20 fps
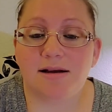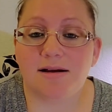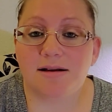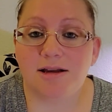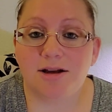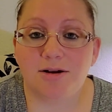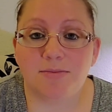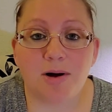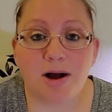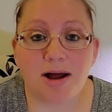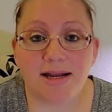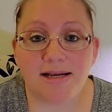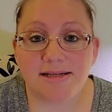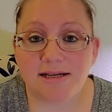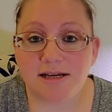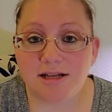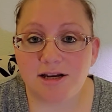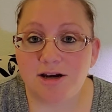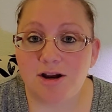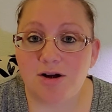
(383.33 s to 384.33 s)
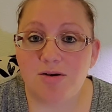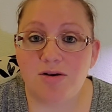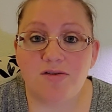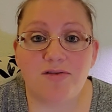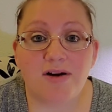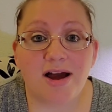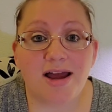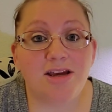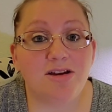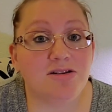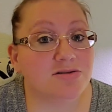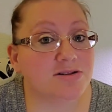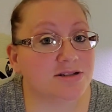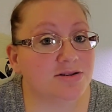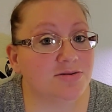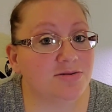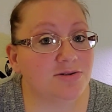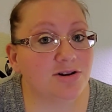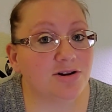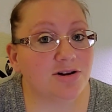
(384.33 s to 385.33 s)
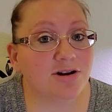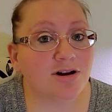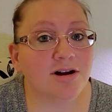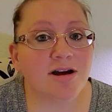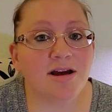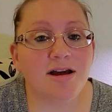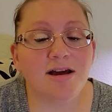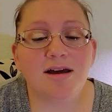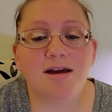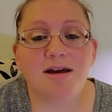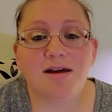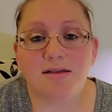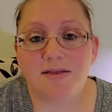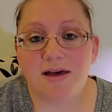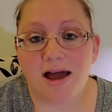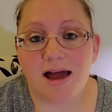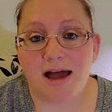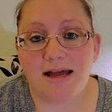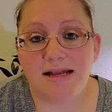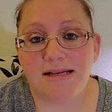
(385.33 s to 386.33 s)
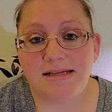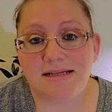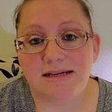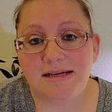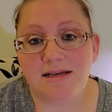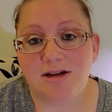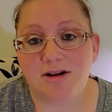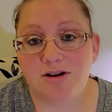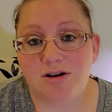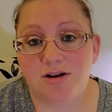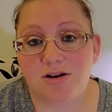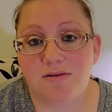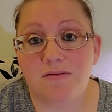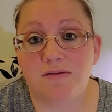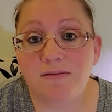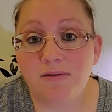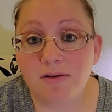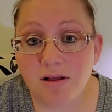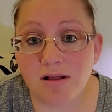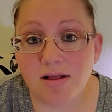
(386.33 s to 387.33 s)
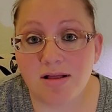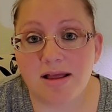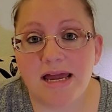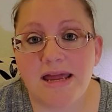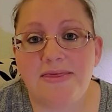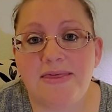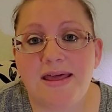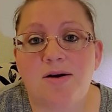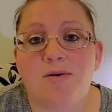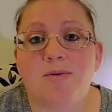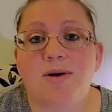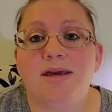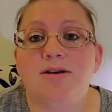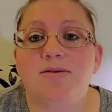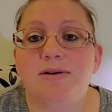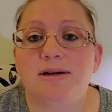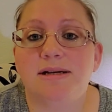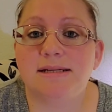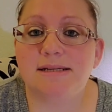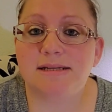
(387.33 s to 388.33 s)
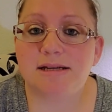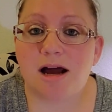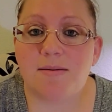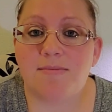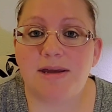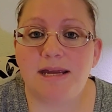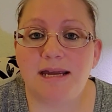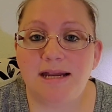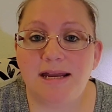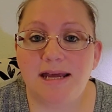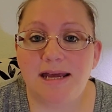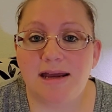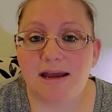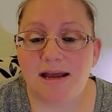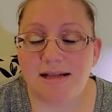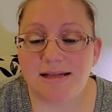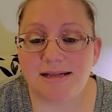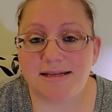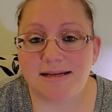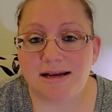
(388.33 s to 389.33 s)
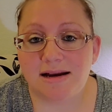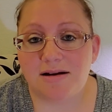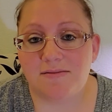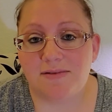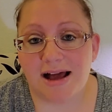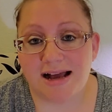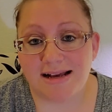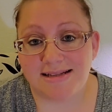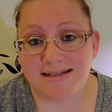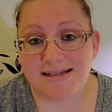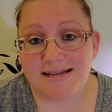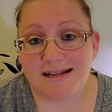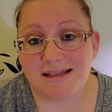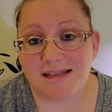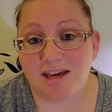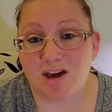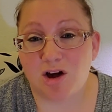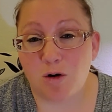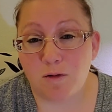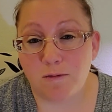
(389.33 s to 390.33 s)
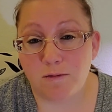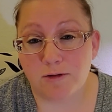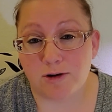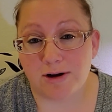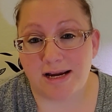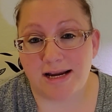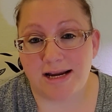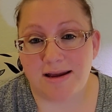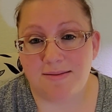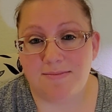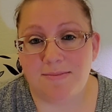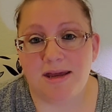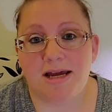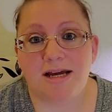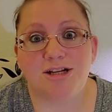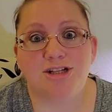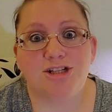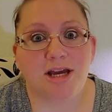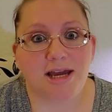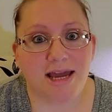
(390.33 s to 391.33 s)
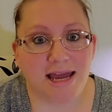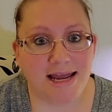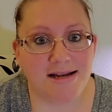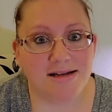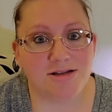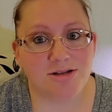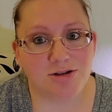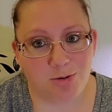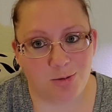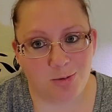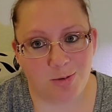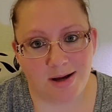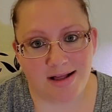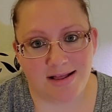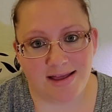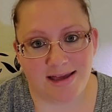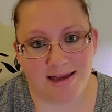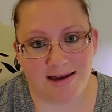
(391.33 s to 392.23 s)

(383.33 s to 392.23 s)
your body's gonna notify you sooner that you're full, and that way you can stop eating instead of accidentally overeating because you ate too quickly.